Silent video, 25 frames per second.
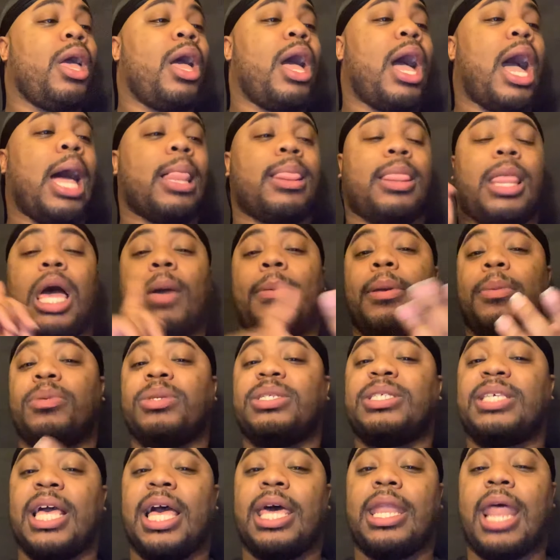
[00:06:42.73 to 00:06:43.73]
A lot of people
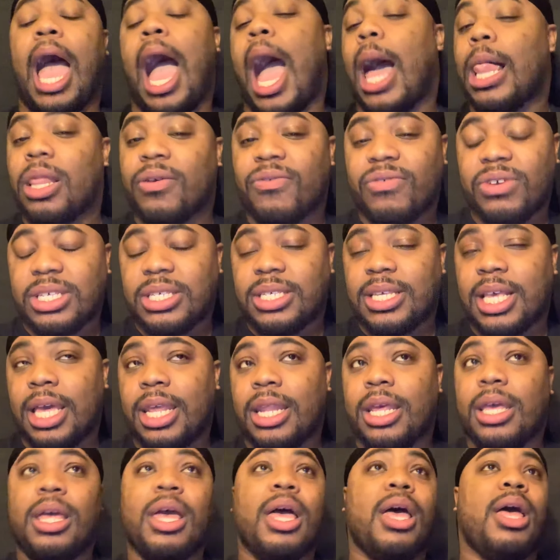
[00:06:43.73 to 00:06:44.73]
said Oliver said
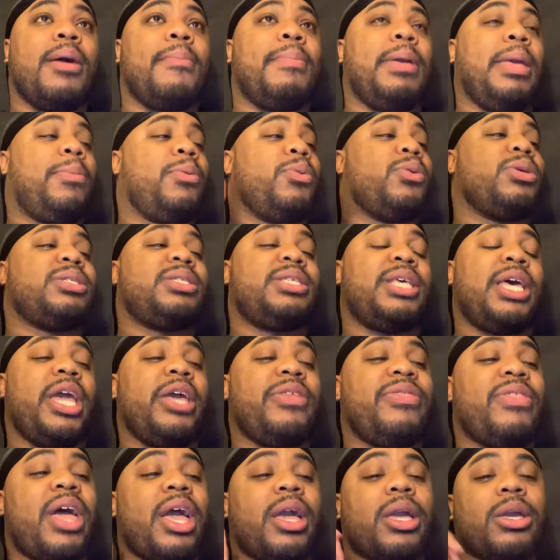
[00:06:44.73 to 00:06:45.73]
it. People were
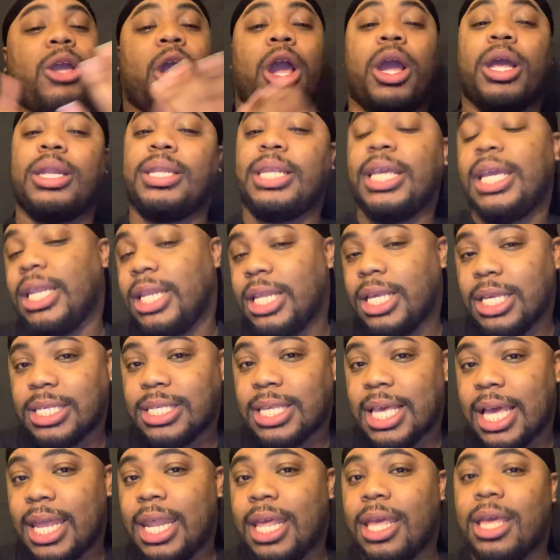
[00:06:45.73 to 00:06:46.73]
saying that Gardini
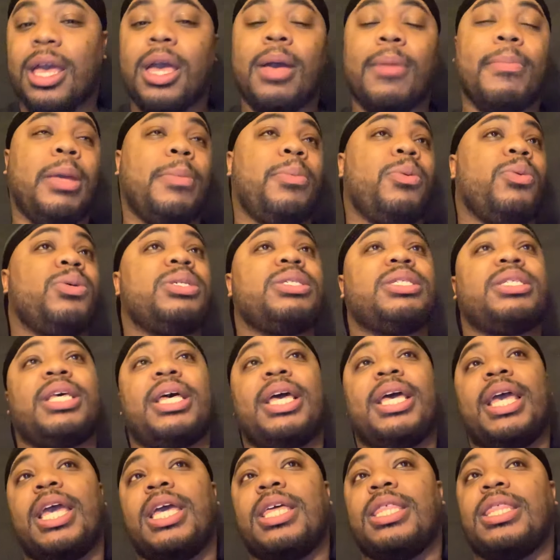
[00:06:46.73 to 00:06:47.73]
said it. People were
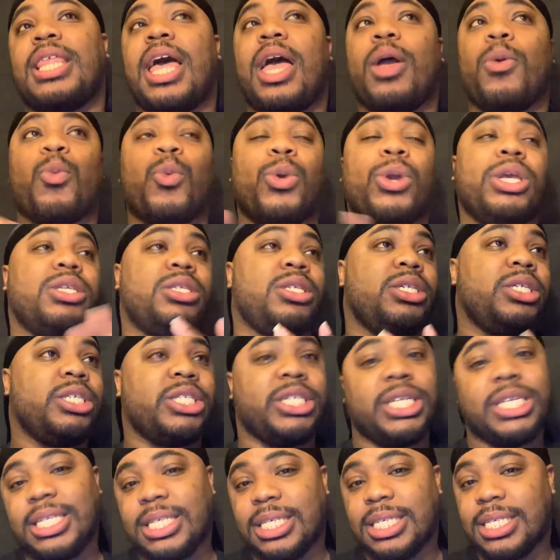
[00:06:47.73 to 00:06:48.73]
saying that Reese
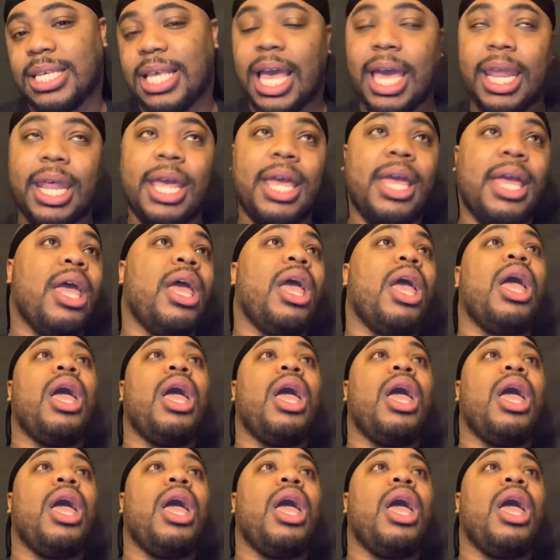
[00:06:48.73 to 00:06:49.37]
G said it.